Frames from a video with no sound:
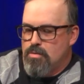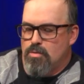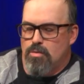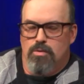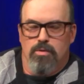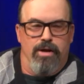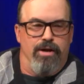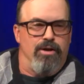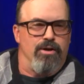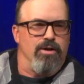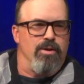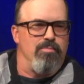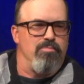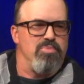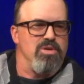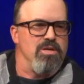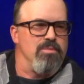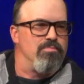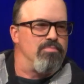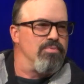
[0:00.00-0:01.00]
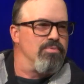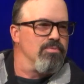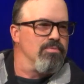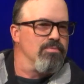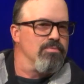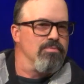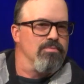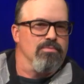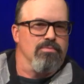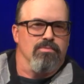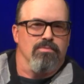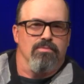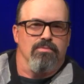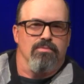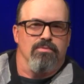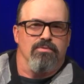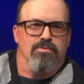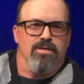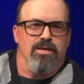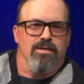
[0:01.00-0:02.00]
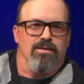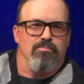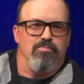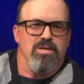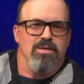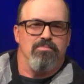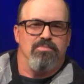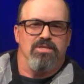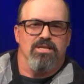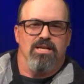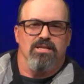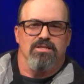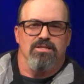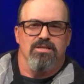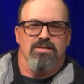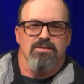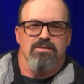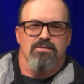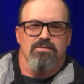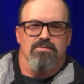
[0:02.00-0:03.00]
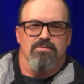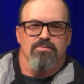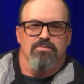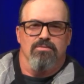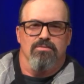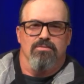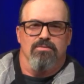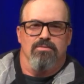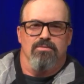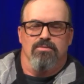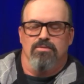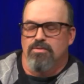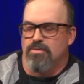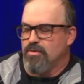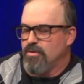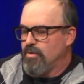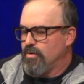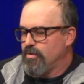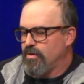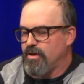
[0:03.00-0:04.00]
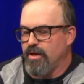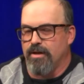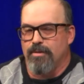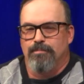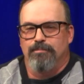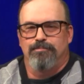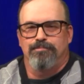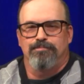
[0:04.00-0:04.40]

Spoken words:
Oh, I heard a beep. Is that a beep, Dustin? Okay.